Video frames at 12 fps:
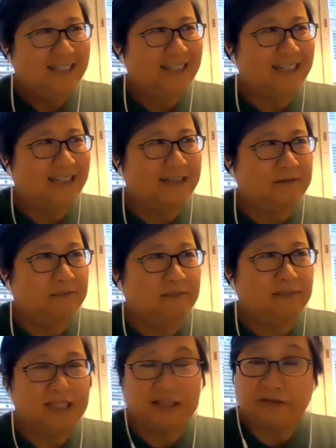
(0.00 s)
um,
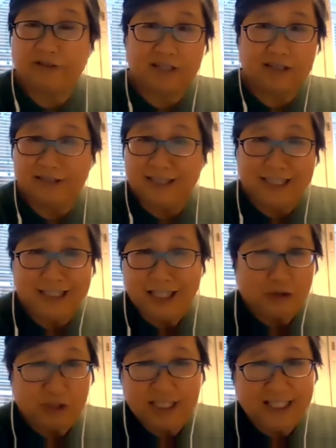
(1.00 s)
difficult
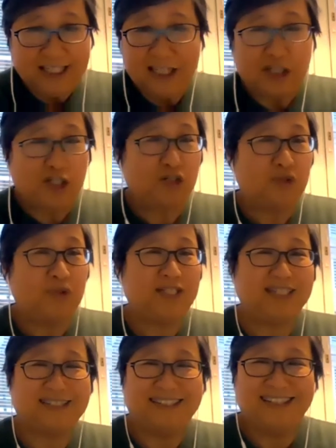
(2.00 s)
nitty-gritty issues
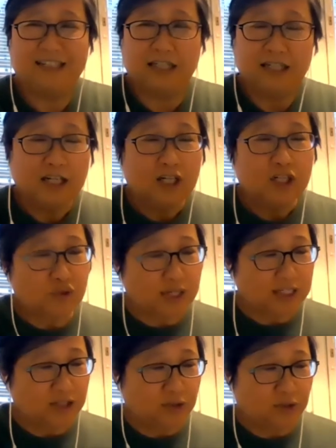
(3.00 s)
and try
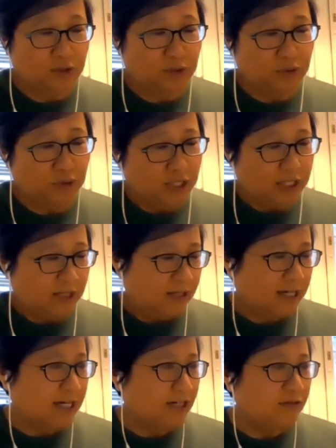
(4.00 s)
to
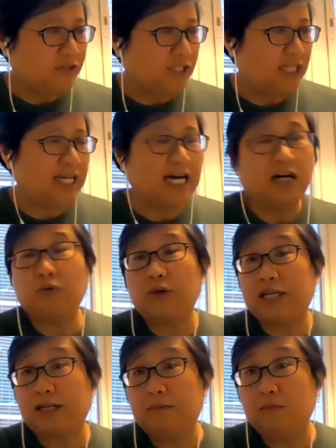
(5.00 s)
kind of see how we
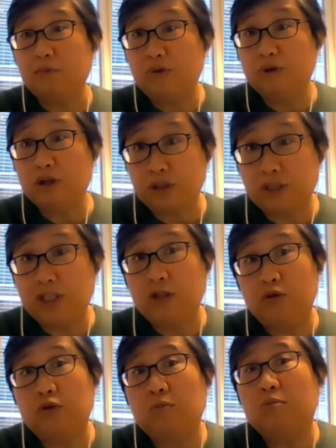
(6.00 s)
can continue
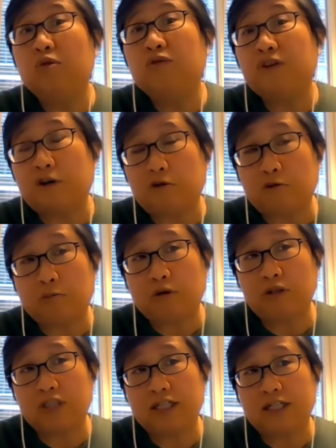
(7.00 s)
to move our
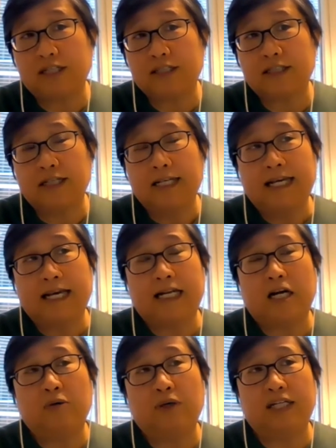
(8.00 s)
project and
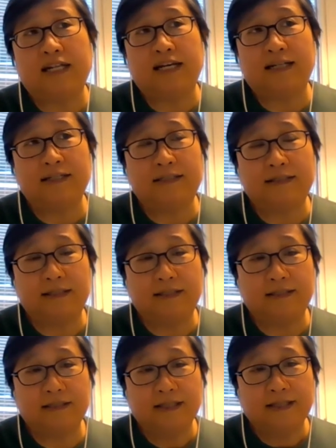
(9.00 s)
our
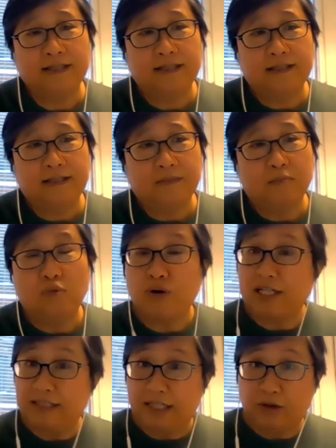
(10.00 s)
analyses more
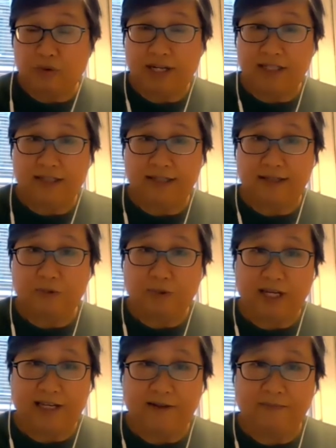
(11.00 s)
integrated
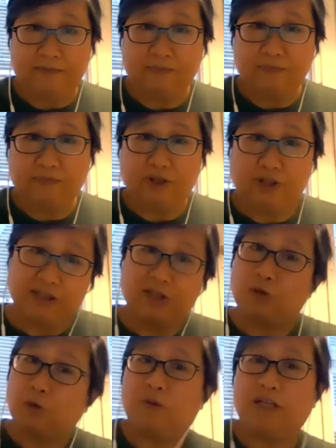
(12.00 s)
way, because
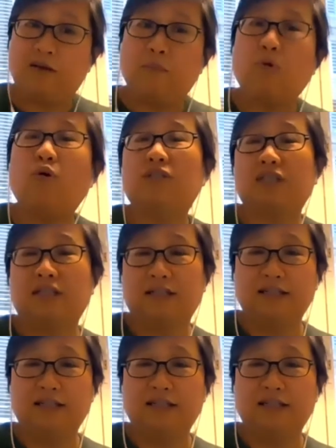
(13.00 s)
this will be important